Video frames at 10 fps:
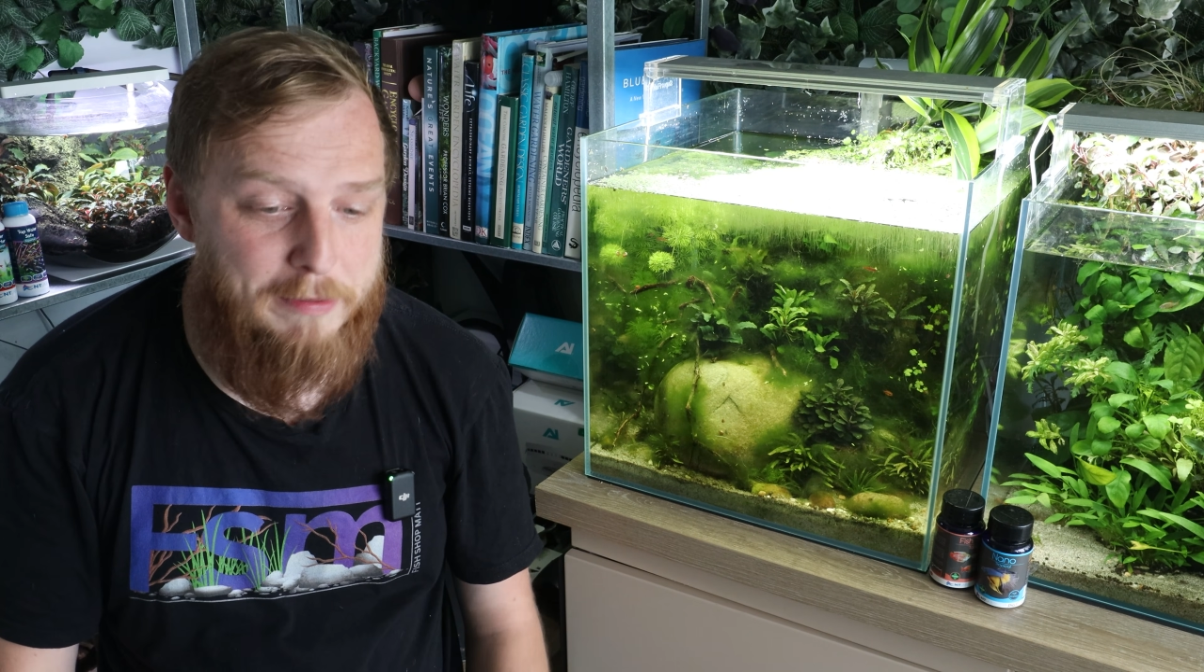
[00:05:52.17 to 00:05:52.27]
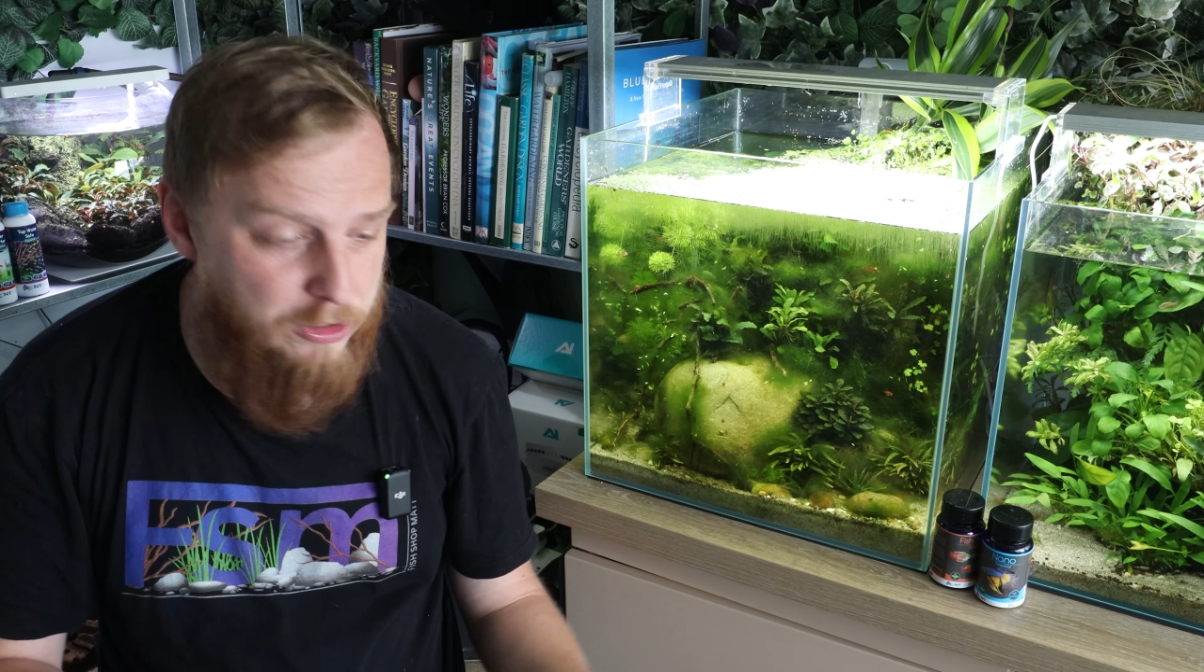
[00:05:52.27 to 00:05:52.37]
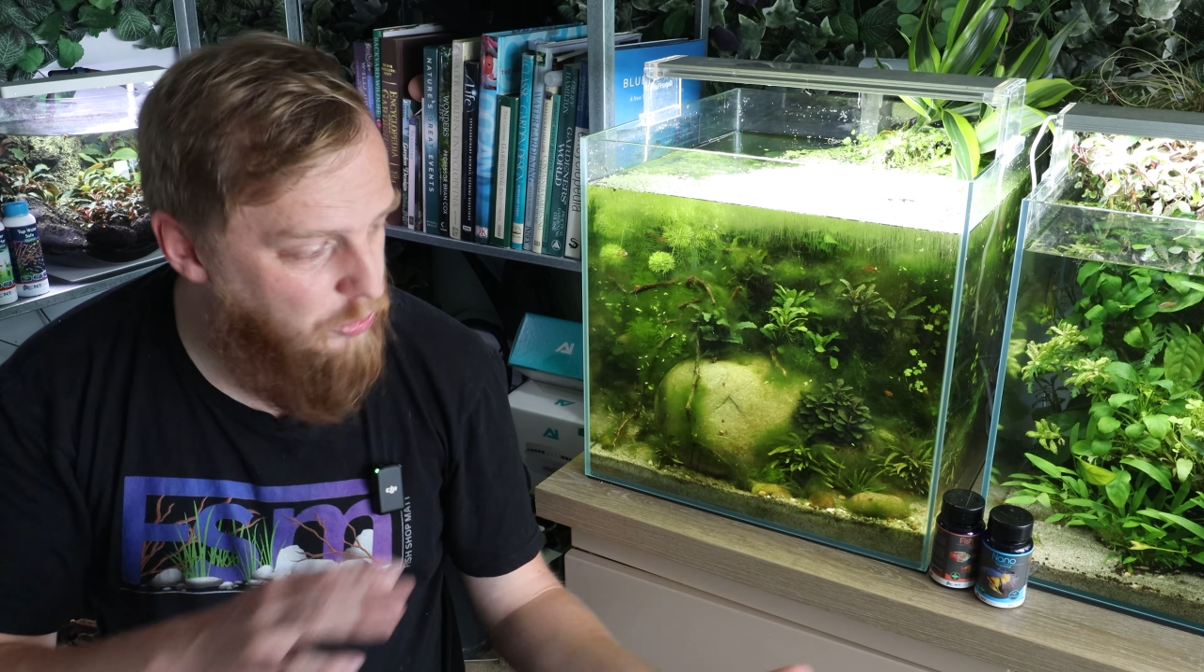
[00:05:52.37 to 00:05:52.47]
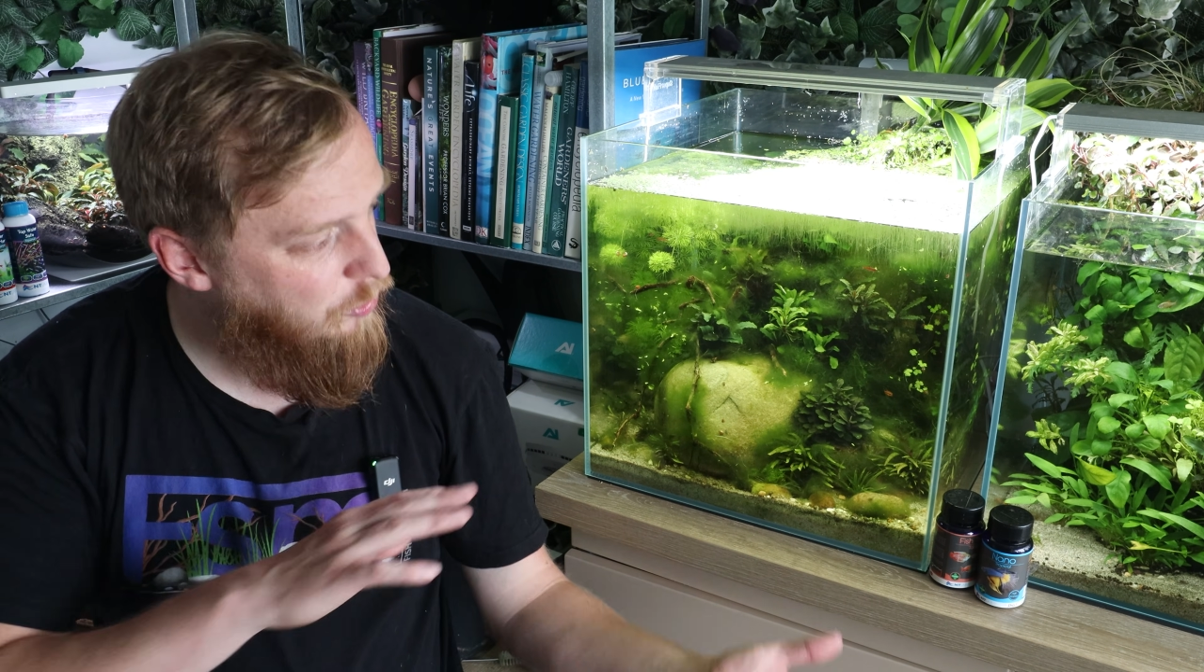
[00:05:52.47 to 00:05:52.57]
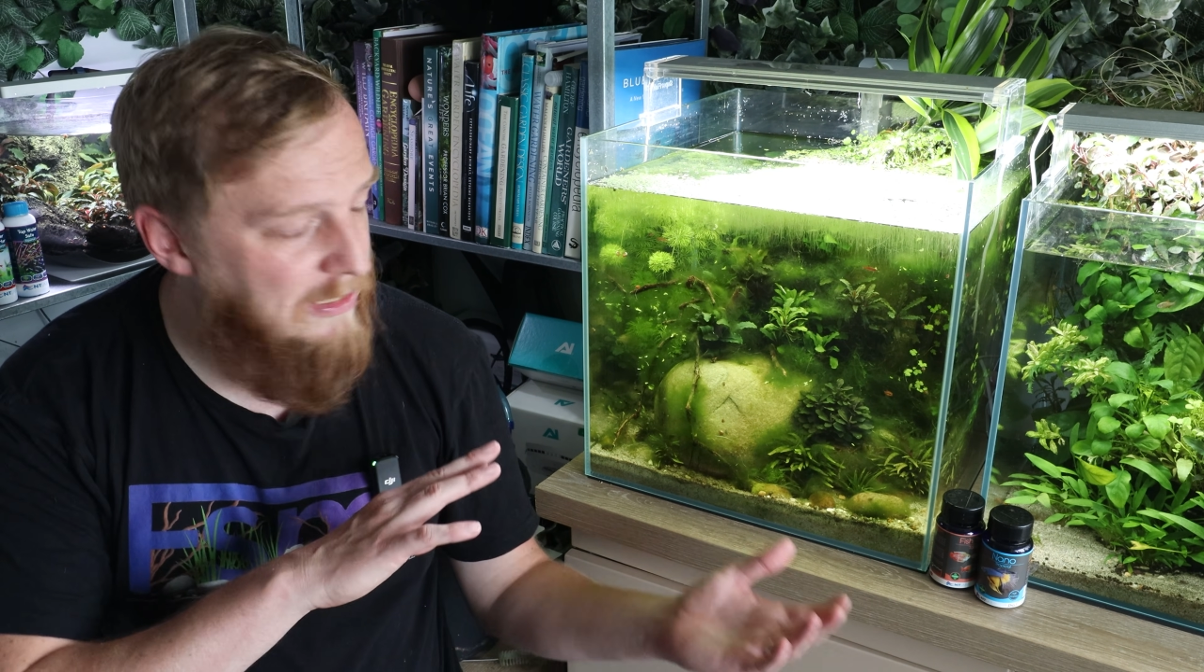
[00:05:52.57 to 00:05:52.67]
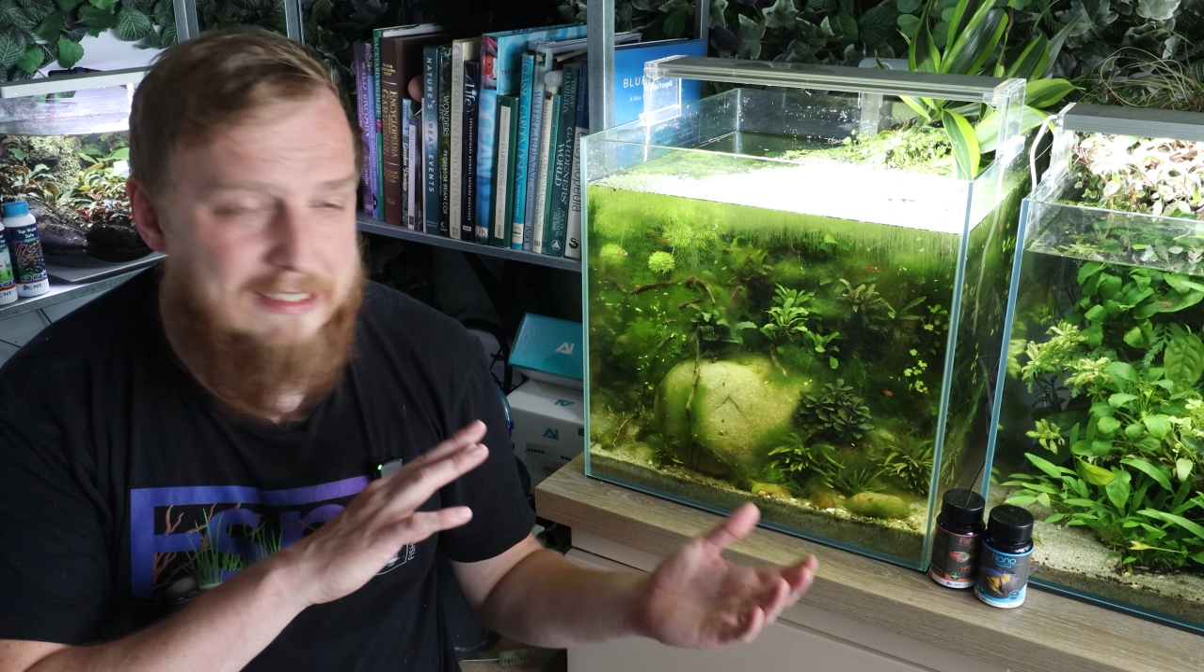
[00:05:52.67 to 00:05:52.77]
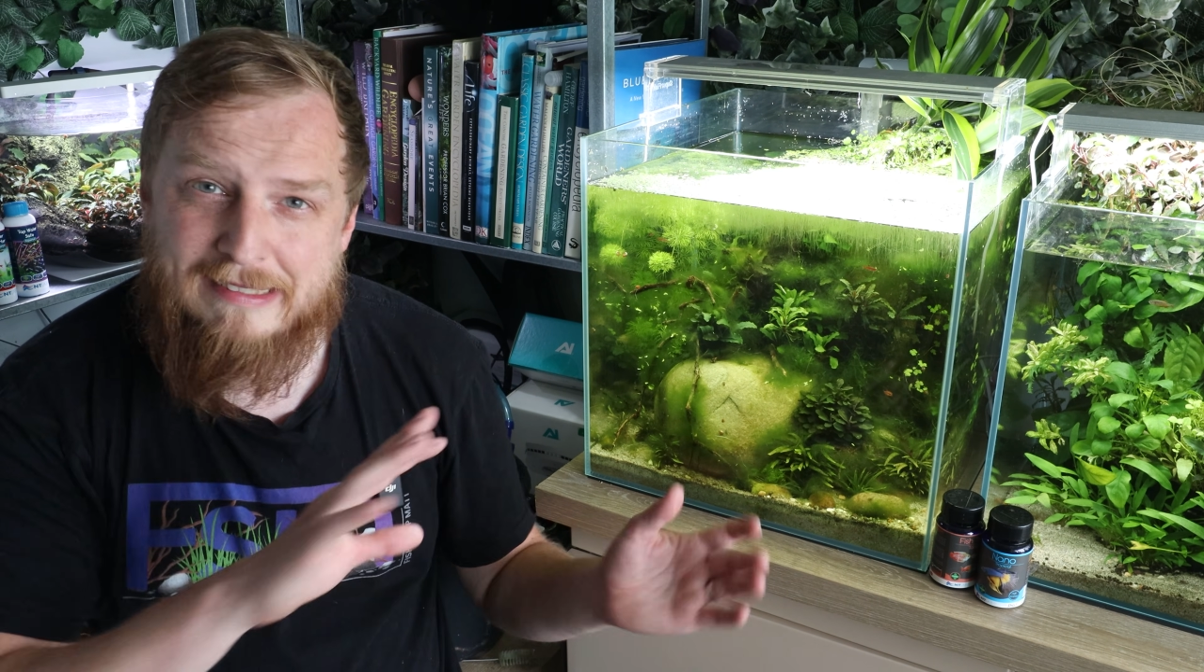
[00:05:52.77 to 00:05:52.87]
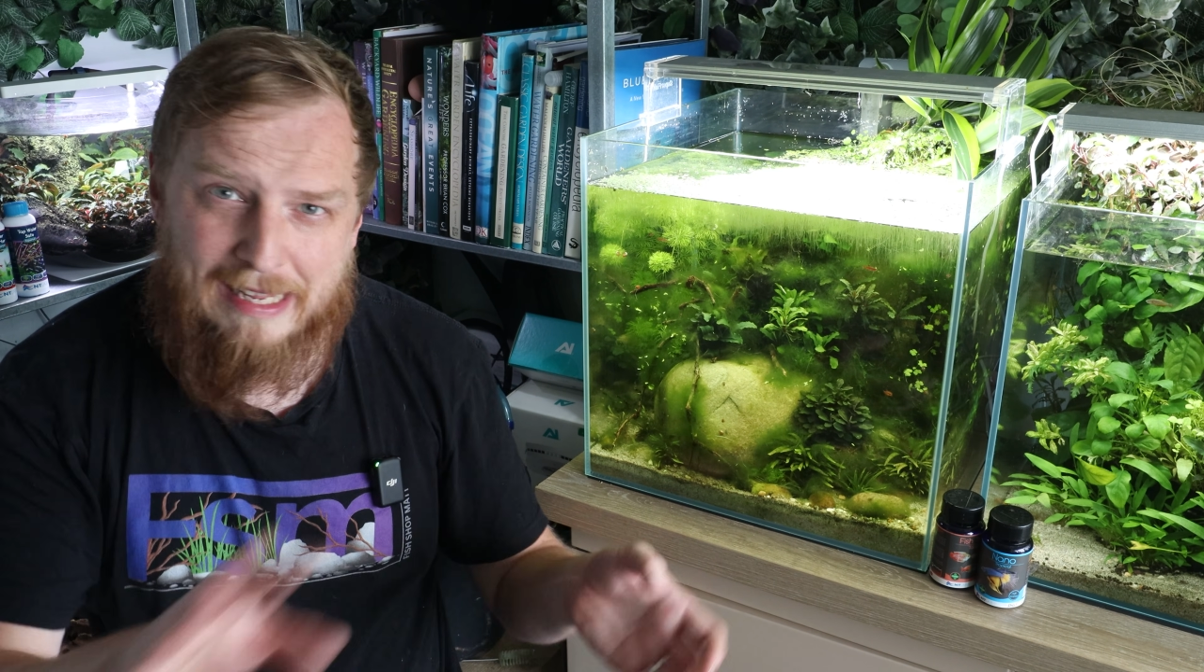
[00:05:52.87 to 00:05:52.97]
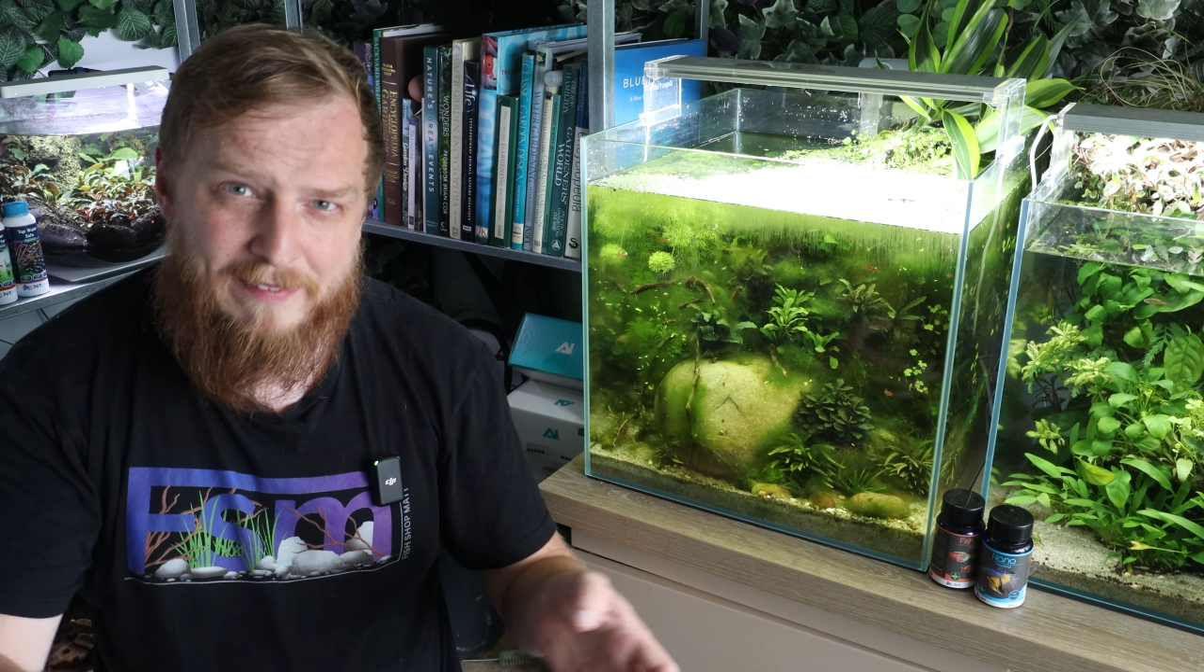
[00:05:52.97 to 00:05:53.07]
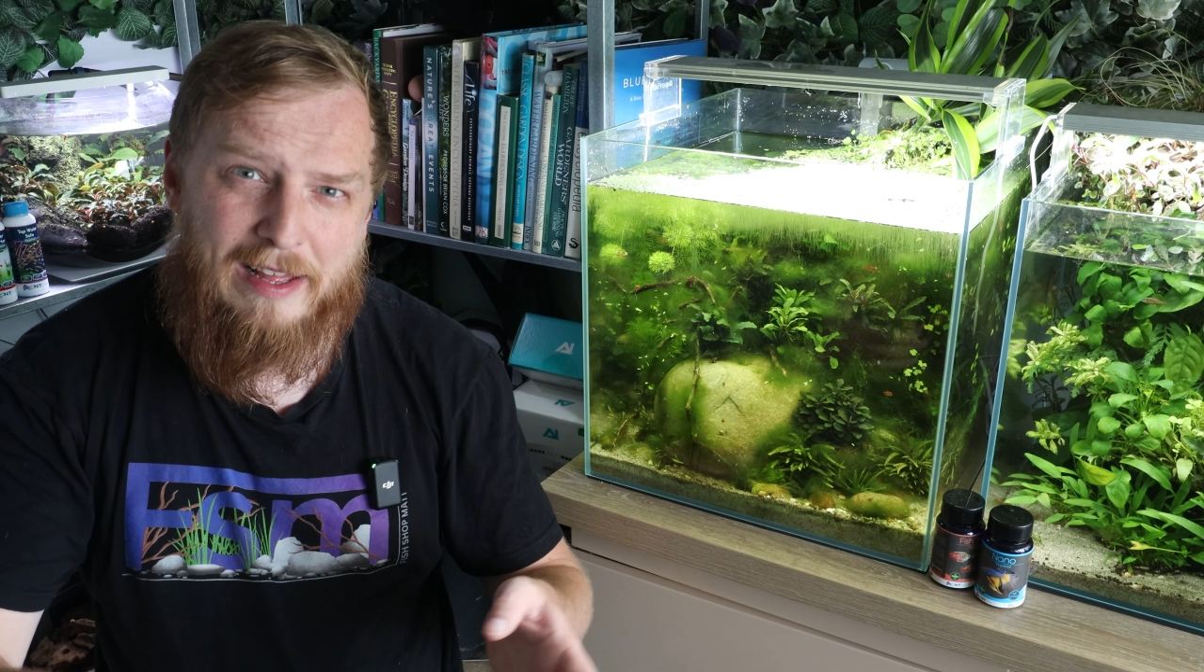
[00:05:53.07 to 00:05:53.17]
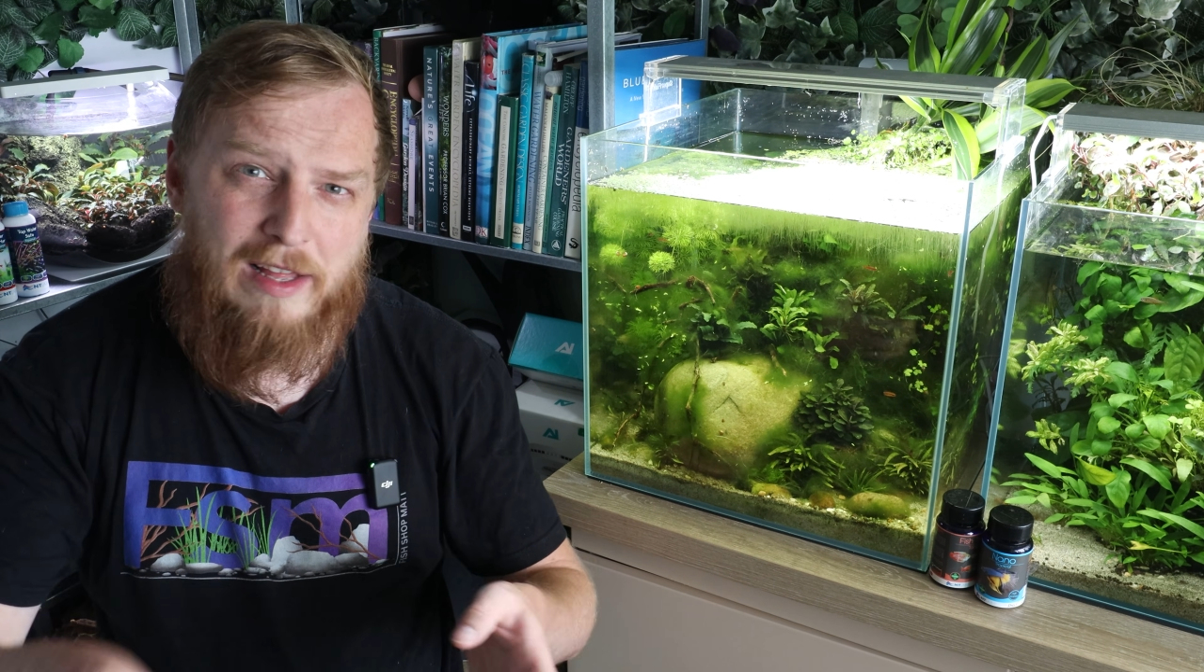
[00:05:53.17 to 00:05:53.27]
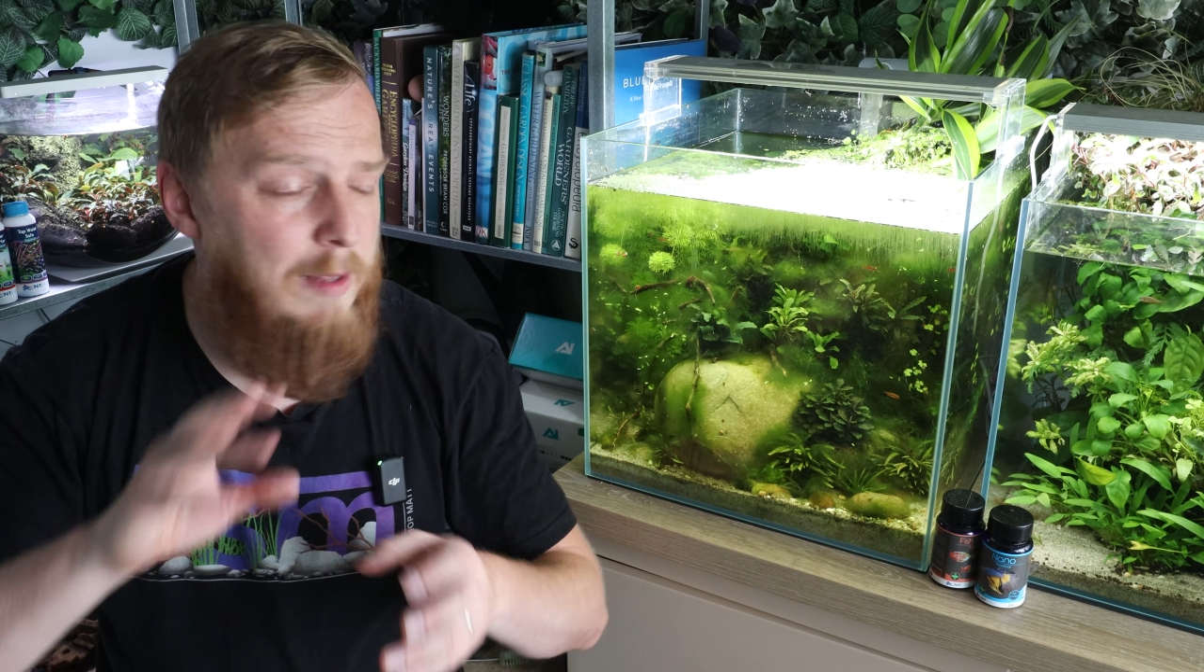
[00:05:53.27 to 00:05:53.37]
because you can set that